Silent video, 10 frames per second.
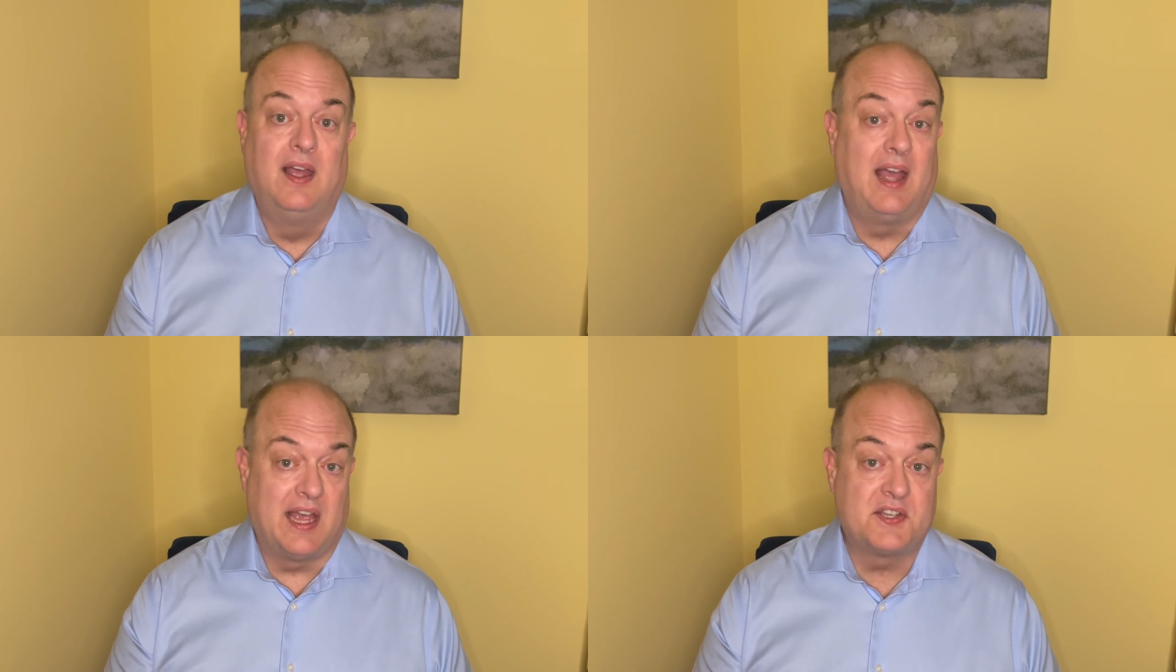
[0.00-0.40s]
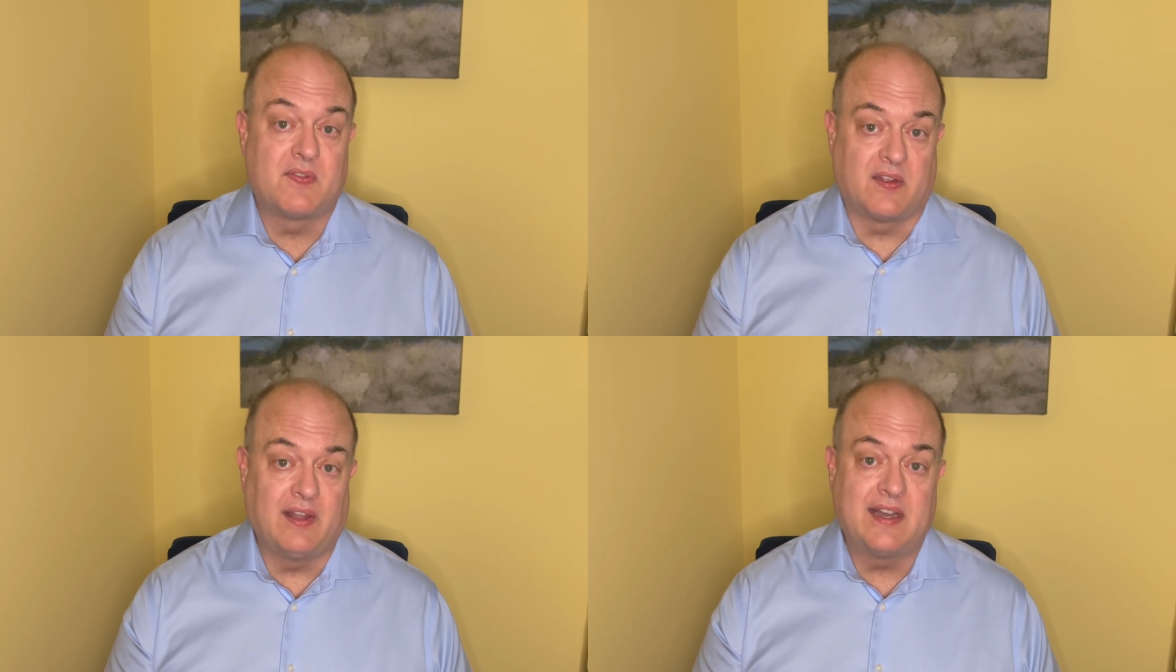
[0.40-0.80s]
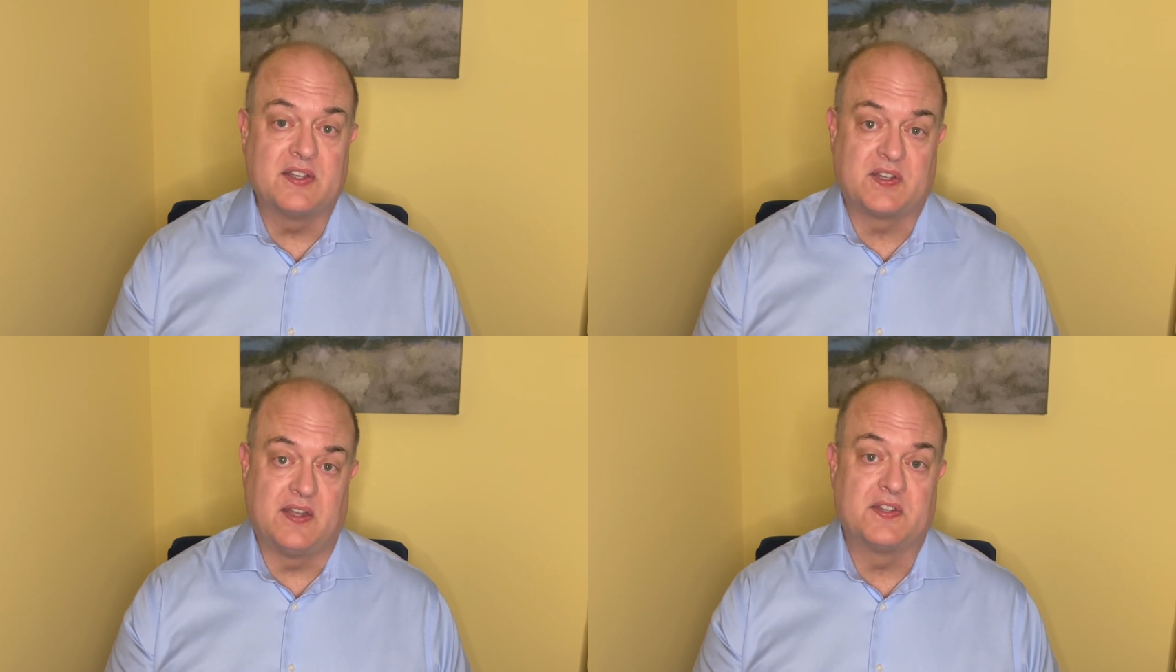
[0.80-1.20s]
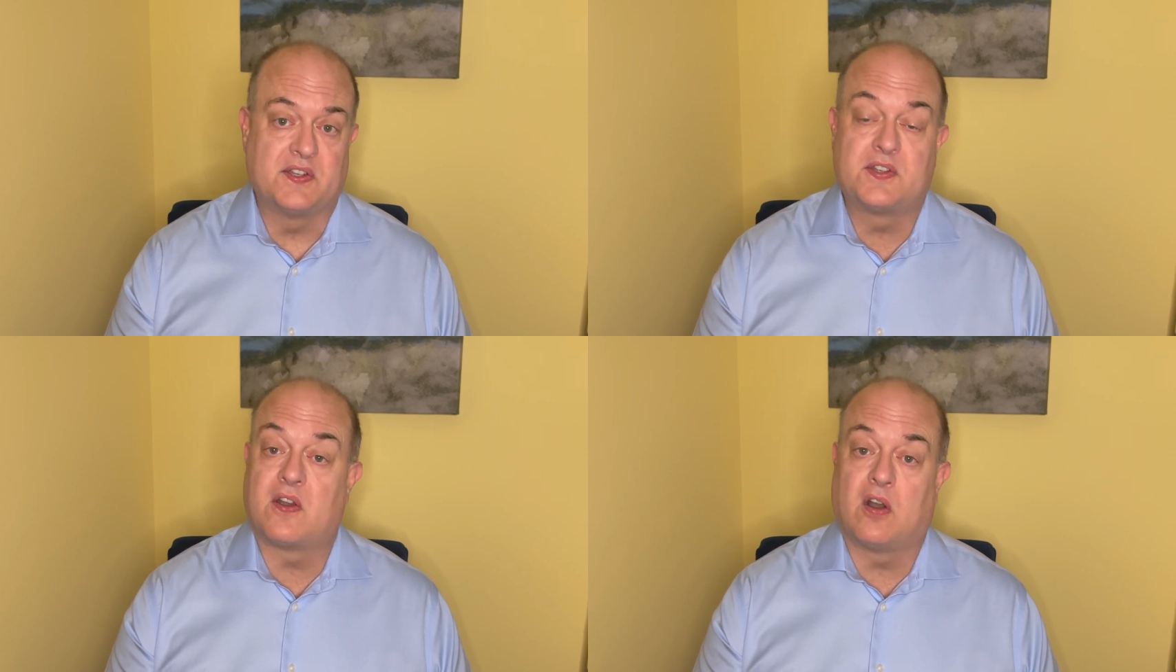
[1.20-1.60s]
As of the latest
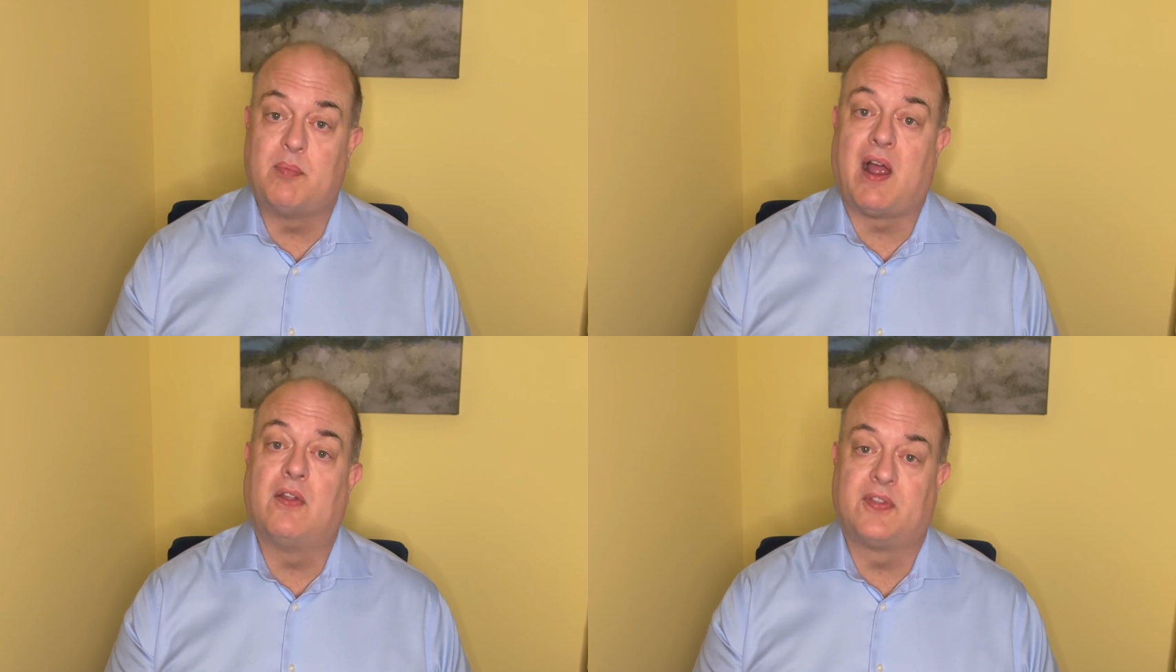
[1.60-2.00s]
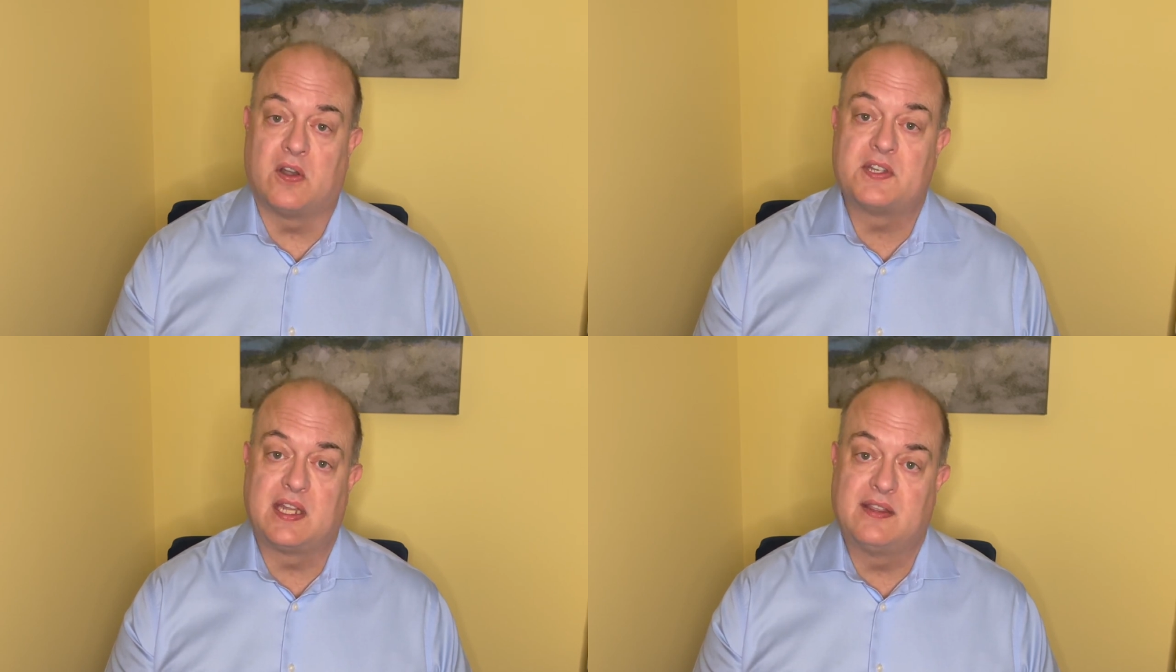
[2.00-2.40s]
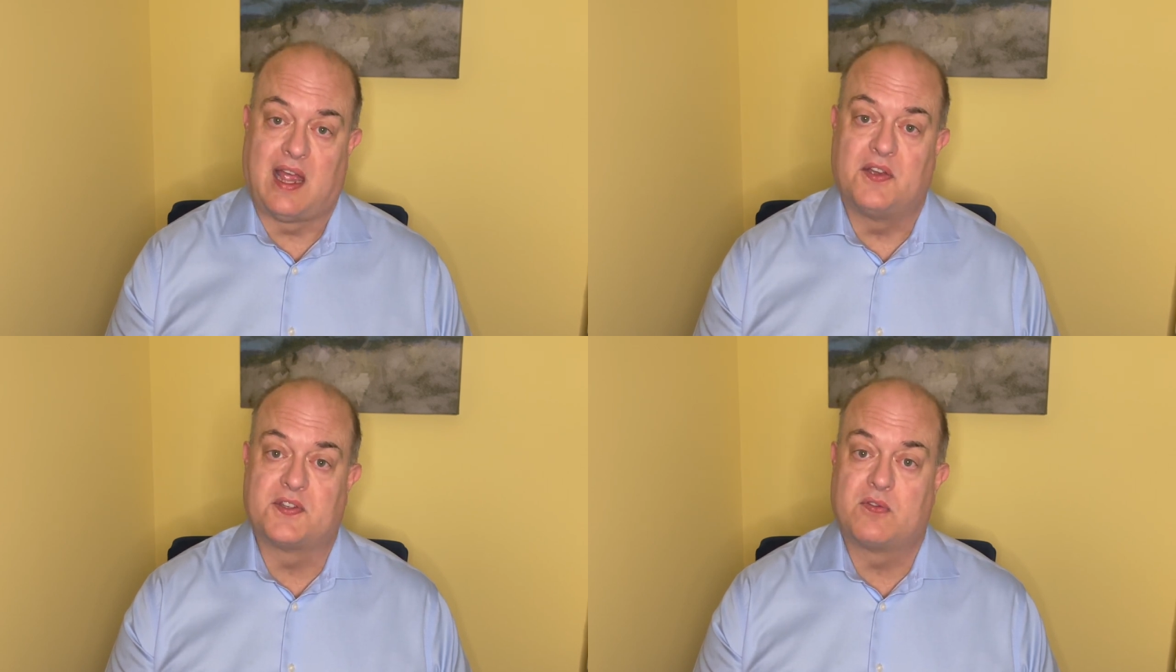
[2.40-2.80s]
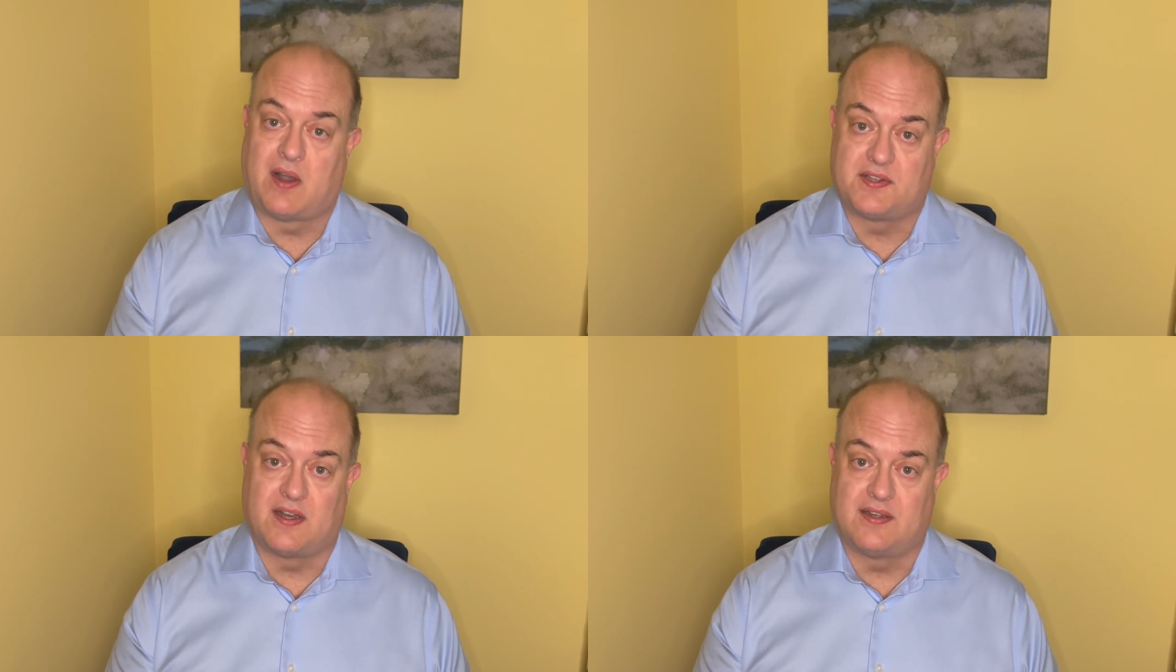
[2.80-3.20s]
census, there are about thirteen thousand
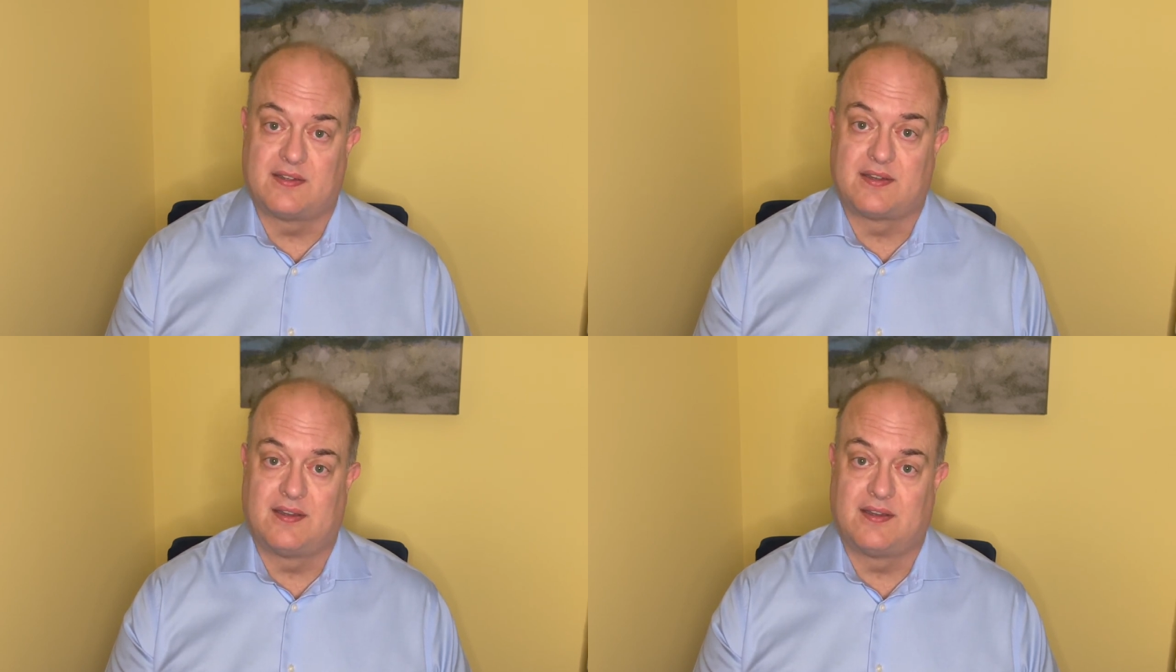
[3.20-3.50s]
residents.